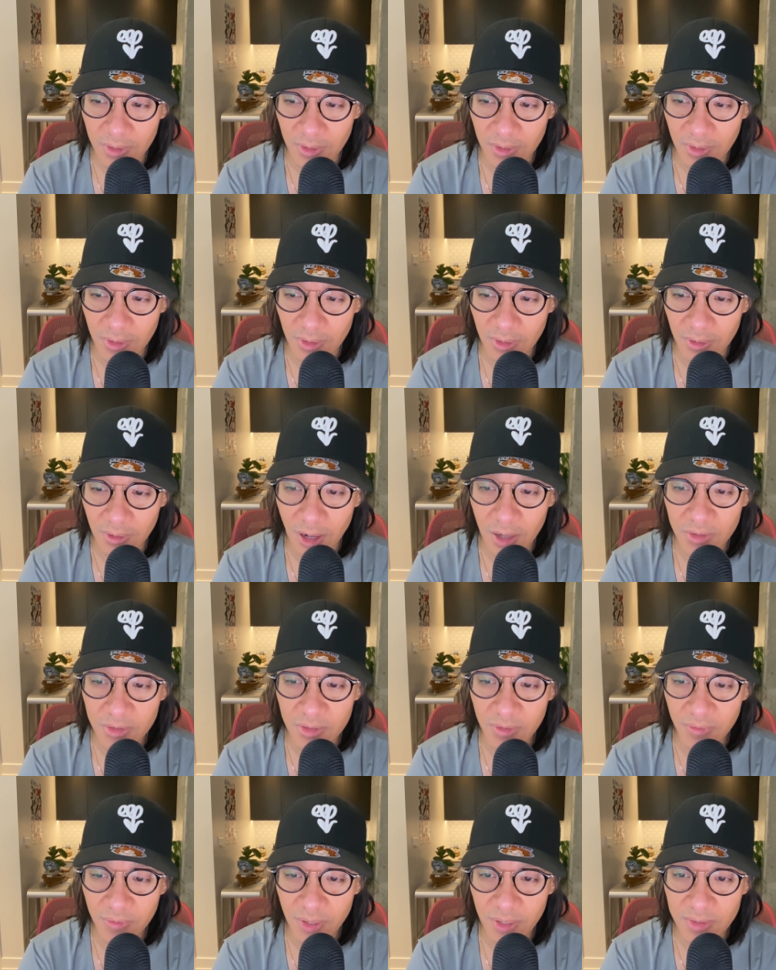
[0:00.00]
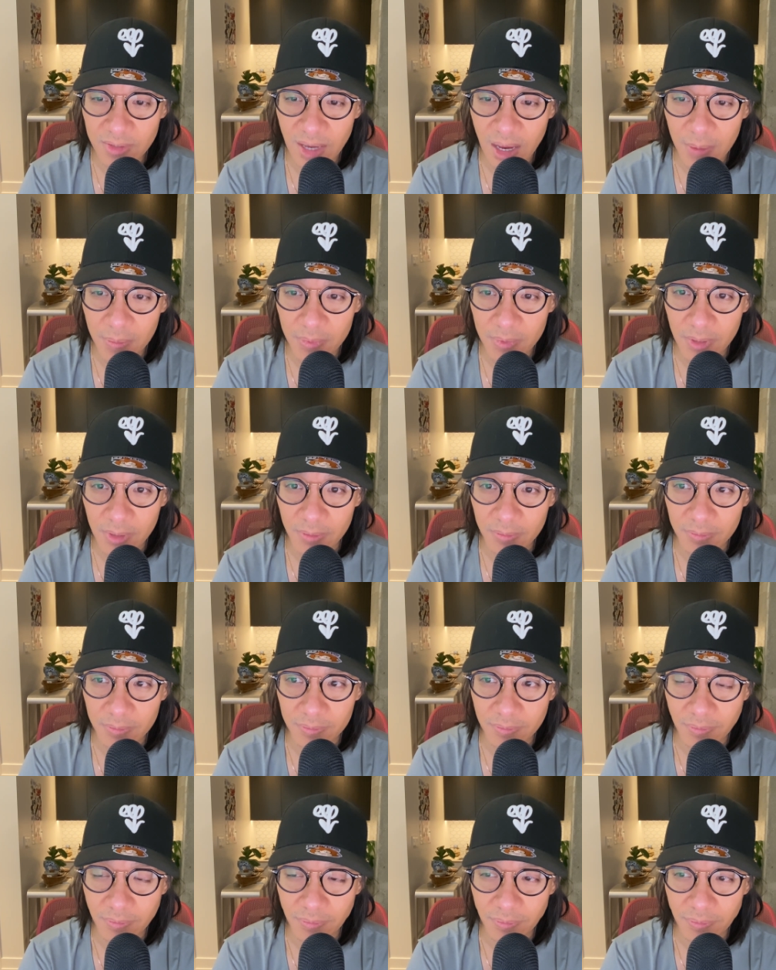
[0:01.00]
Lots of things happening.
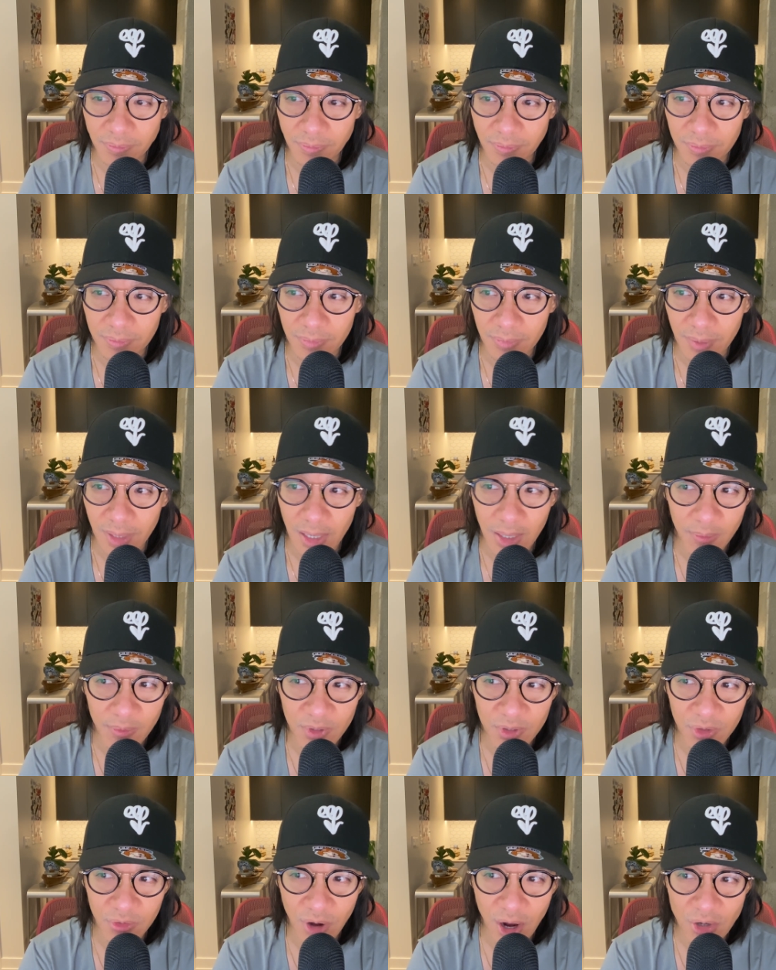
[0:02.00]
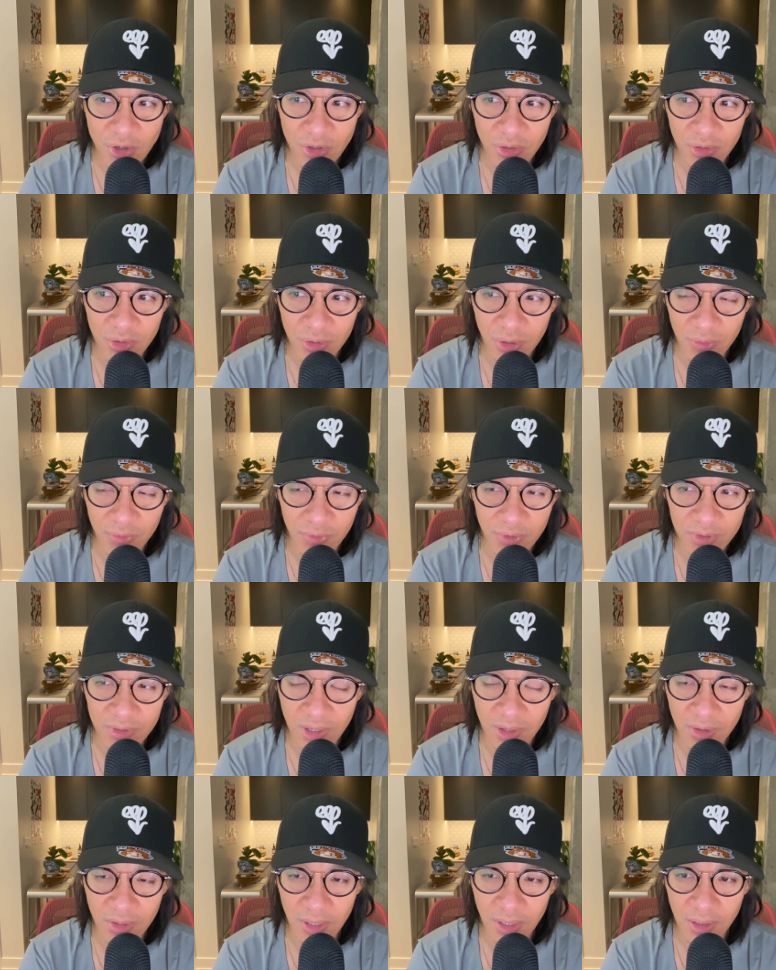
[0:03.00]
And I'm just scratching the surface, I
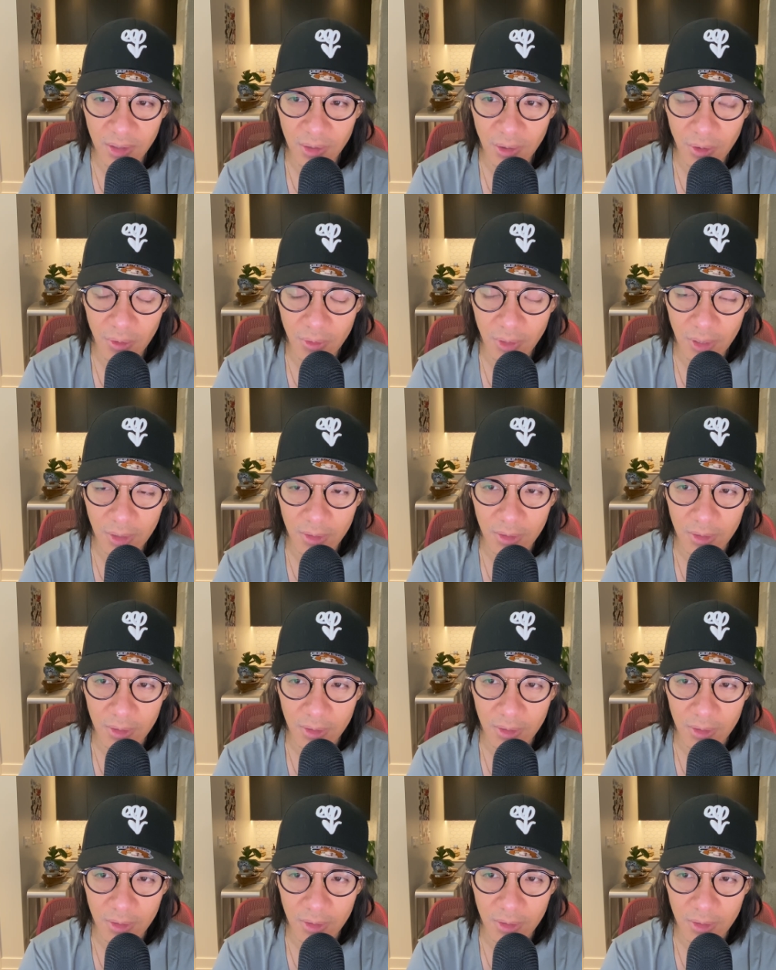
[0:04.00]
think. You know, like